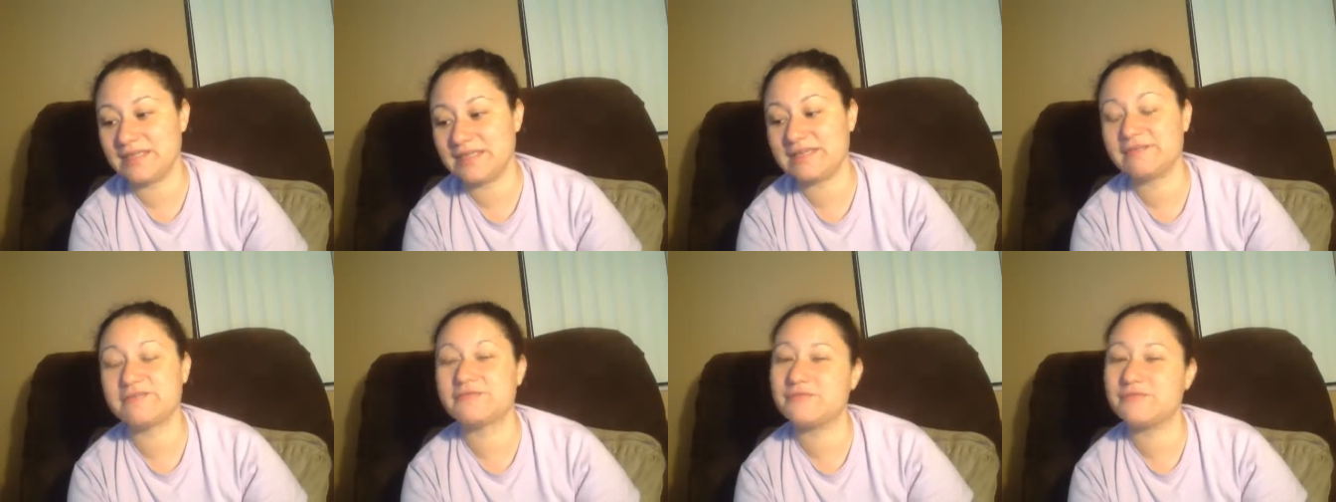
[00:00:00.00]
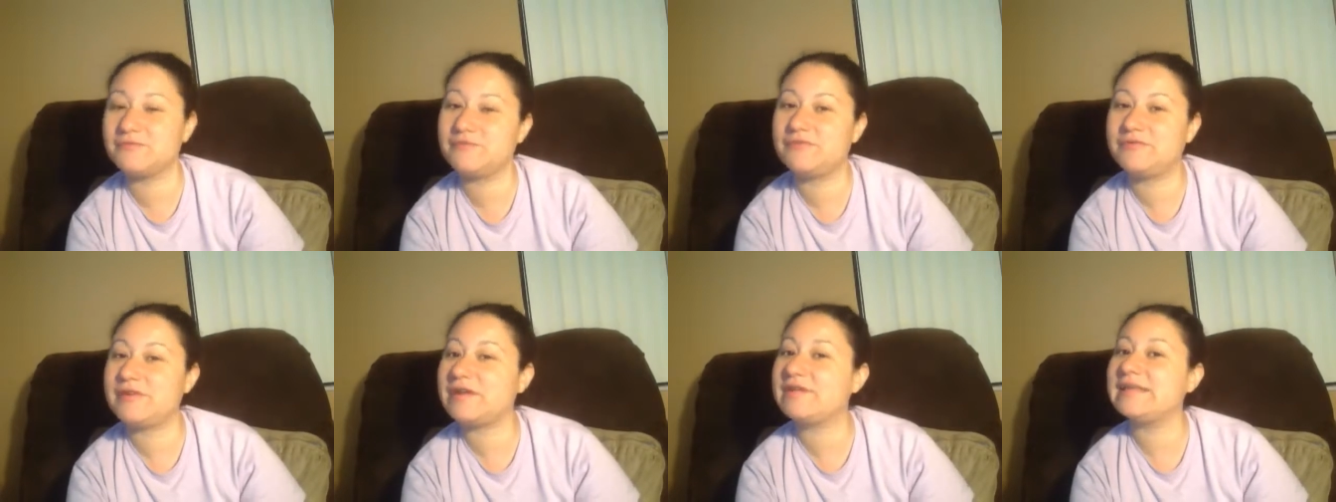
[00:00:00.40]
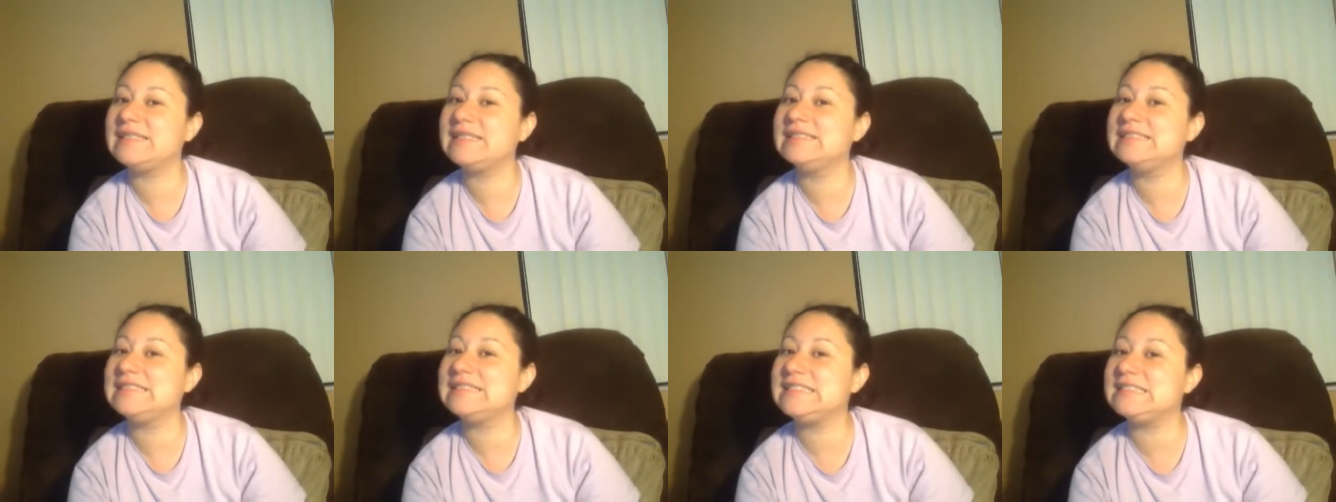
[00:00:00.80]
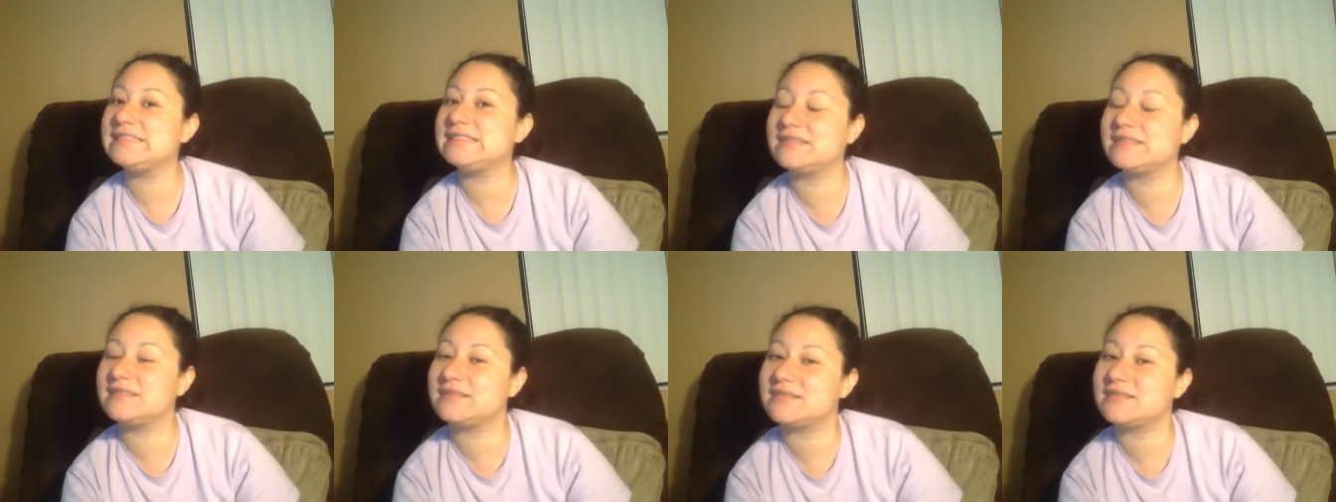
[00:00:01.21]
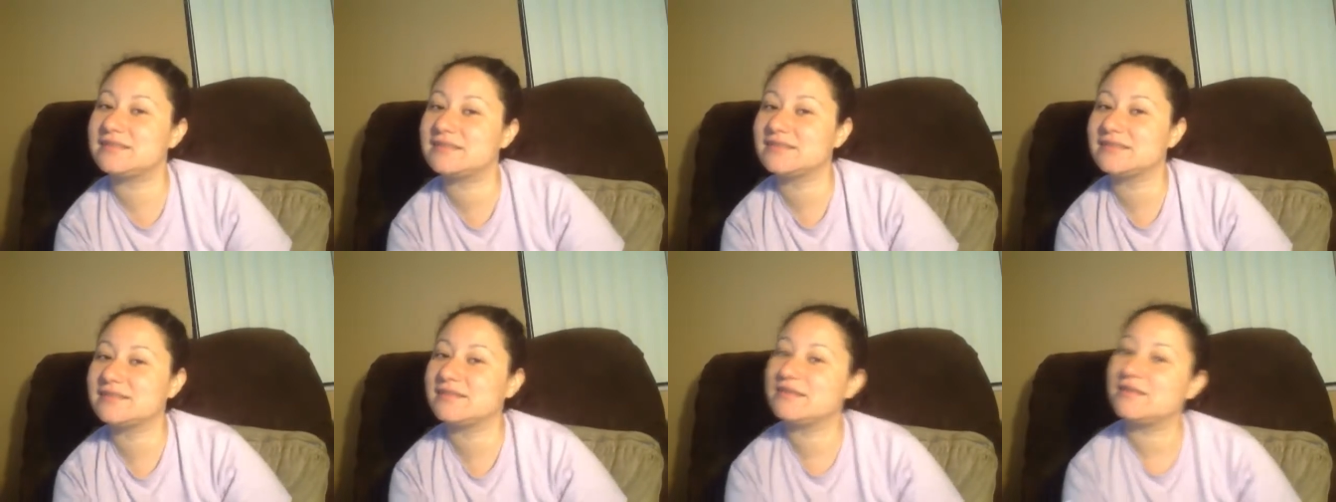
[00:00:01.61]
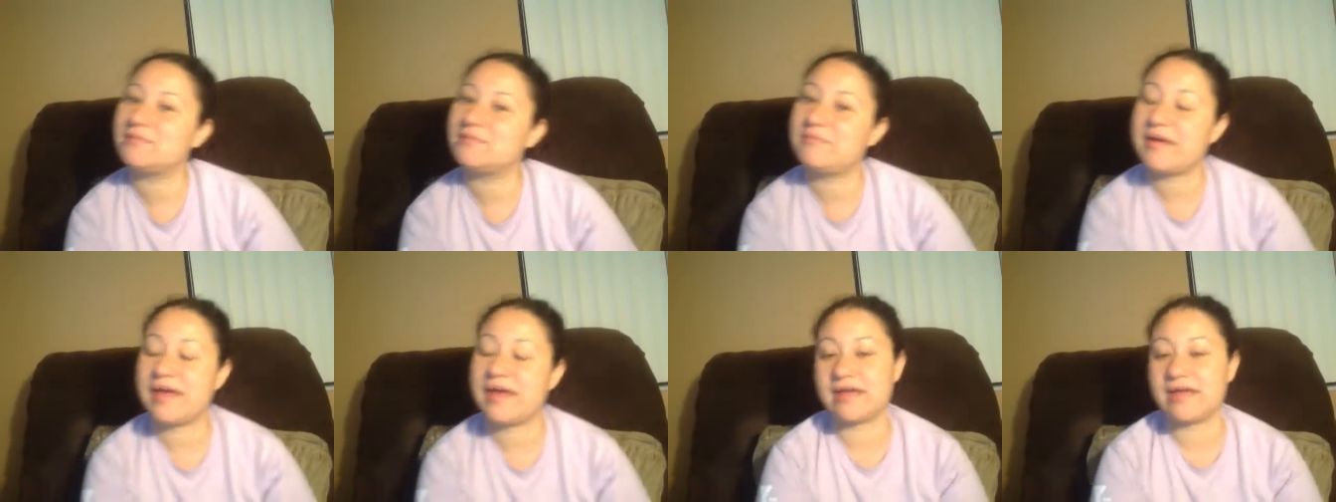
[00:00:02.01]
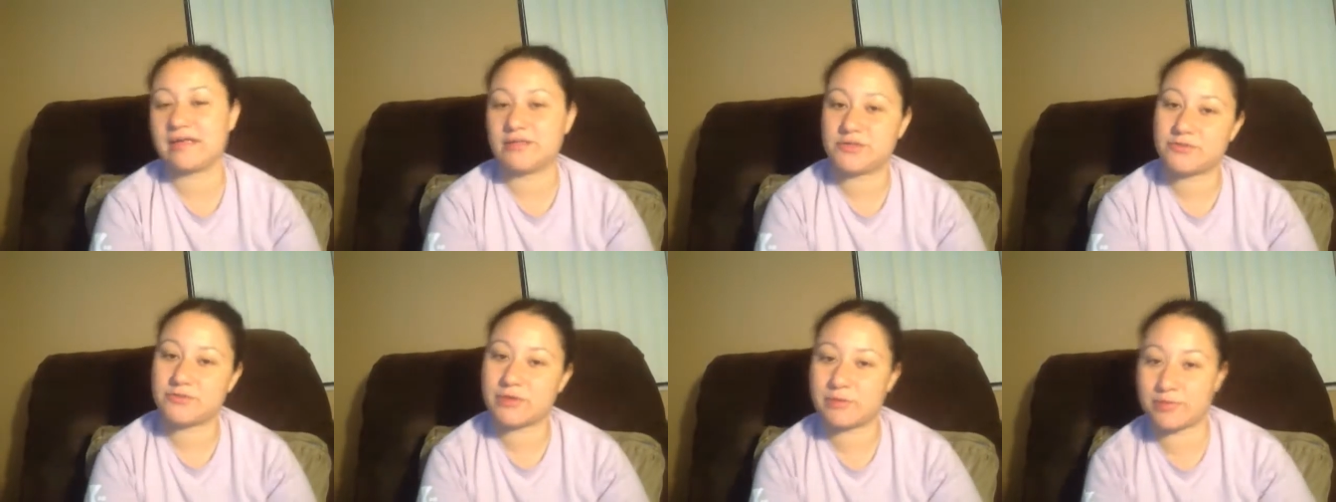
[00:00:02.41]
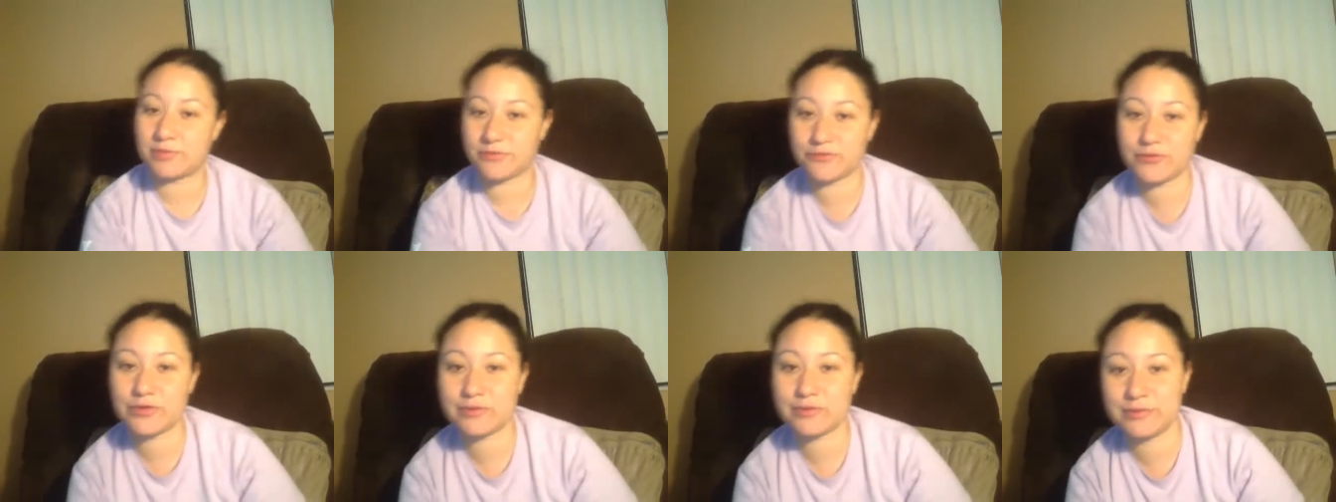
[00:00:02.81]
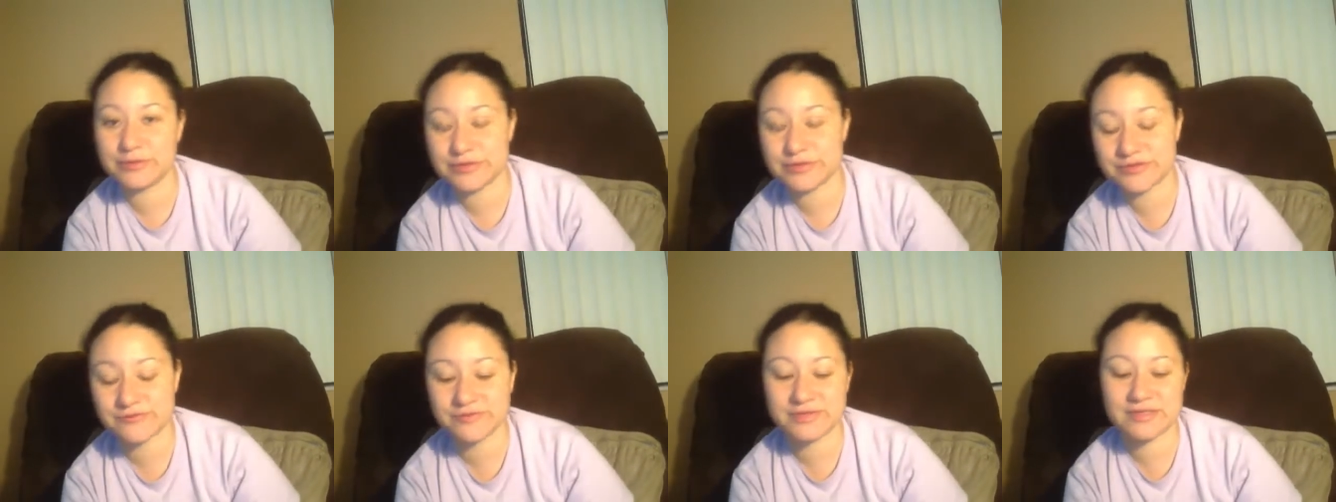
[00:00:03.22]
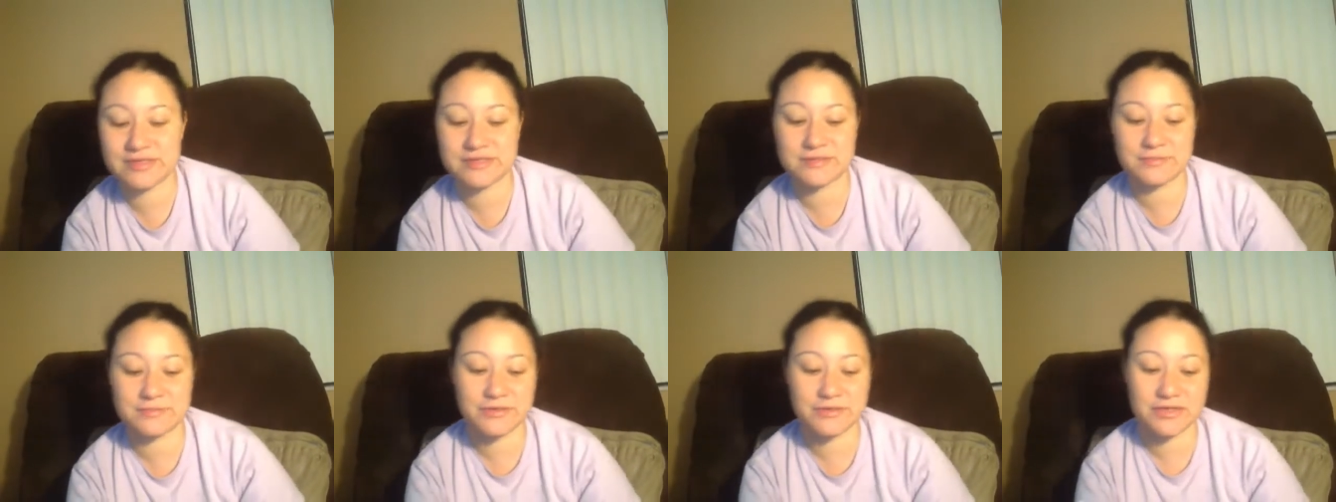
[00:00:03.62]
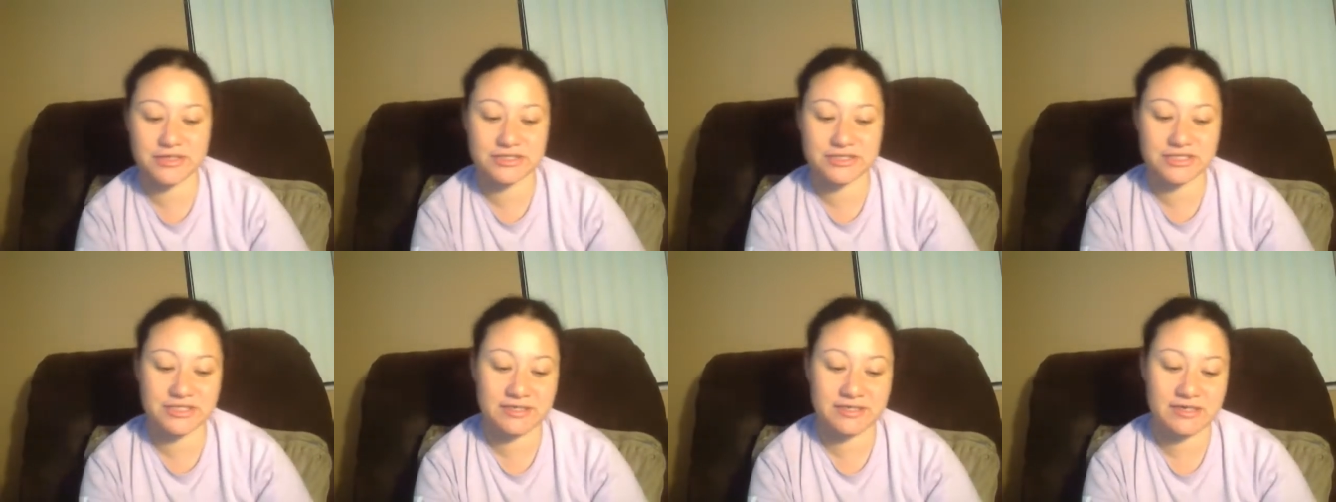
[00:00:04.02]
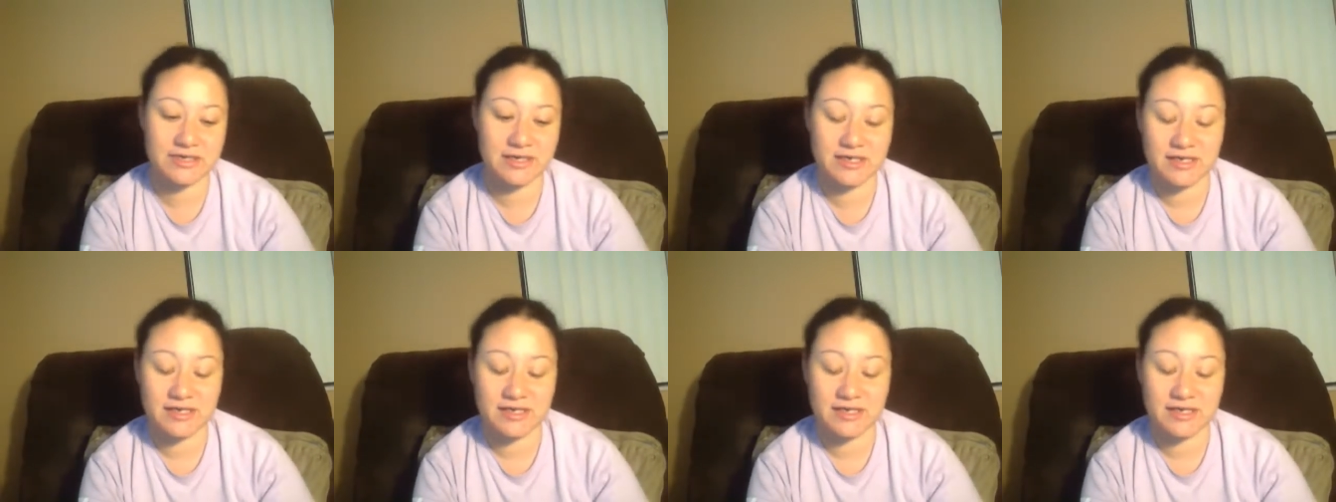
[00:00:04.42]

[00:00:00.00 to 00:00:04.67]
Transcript: give very decent pay to our performers for this production.